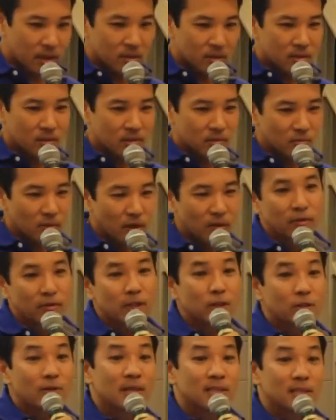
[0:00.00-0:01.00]
it's
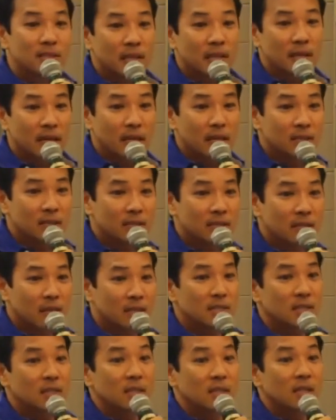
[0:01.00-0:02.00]
roughly translated
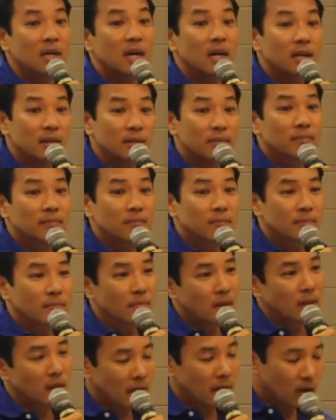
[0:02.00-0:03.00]
as the gut
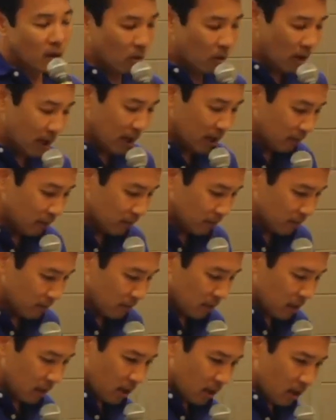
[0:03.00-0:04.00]
in Hawaiian.
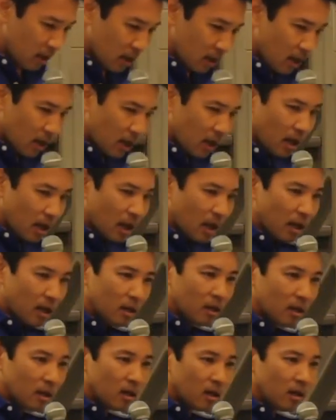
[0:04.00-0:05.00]

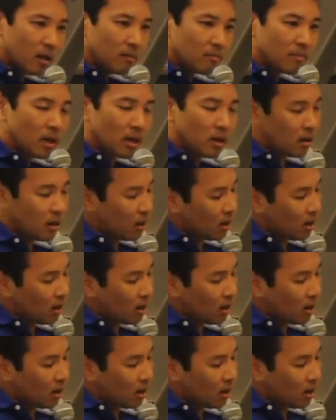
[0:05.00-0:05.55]
And a